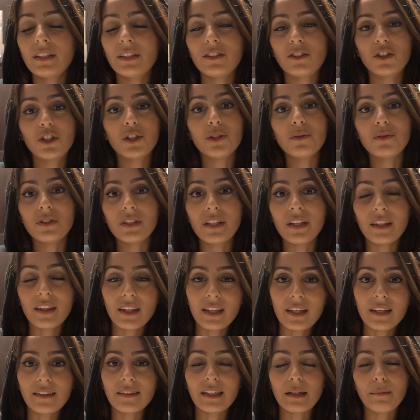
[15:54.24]
choosing
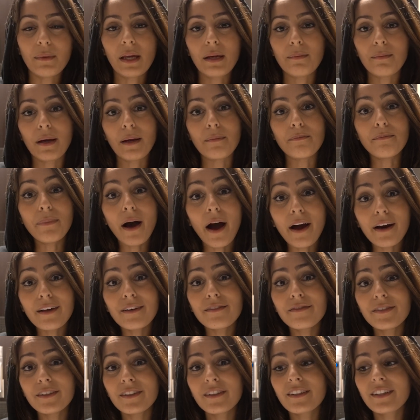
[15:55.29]
things that make my
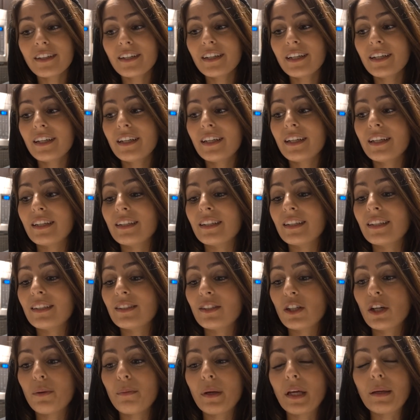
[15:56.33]
body feel good and
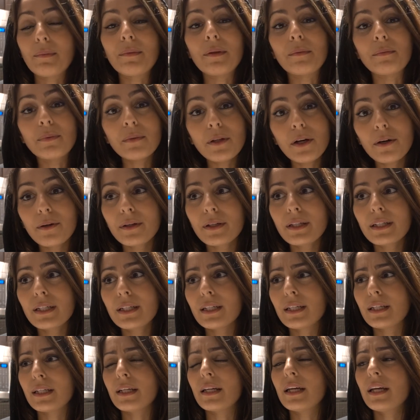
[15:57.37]
don't make me bloated,
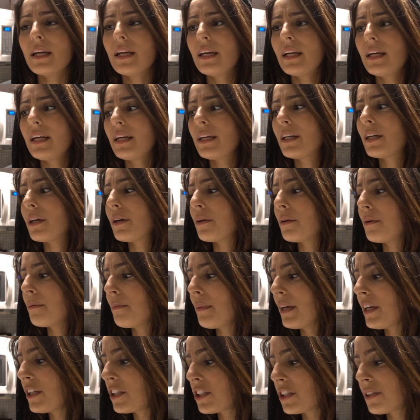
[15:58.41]
and you know,
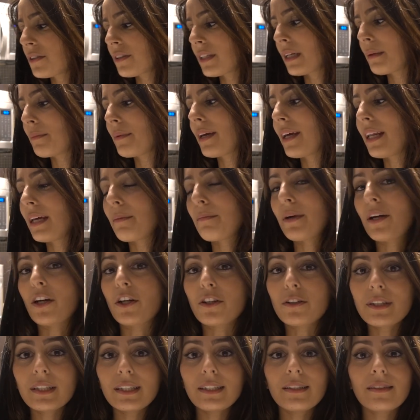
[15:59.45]
make sure that I'm getting my
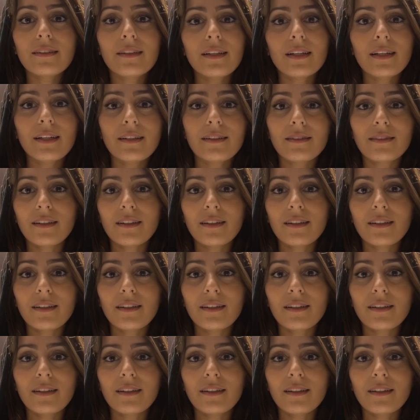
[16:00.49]
greens in and